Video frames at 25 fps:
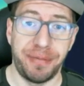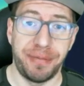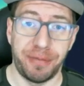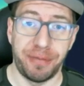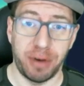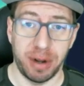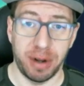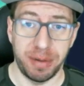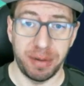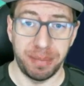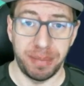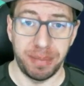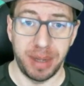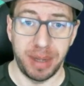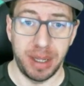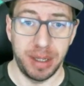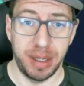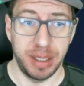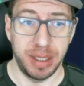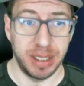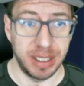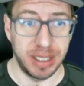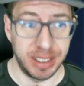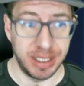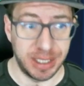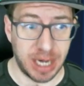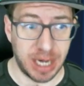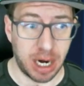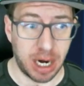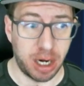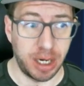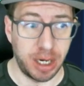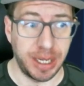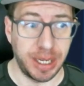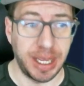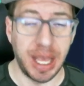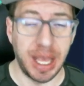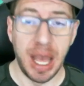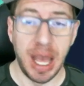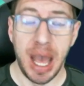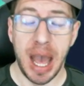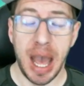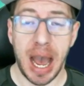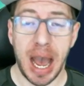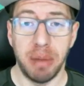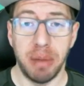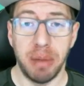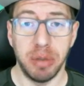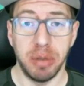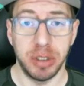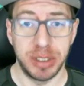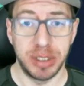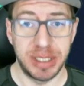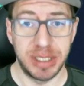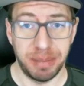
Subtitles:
from Linari, I will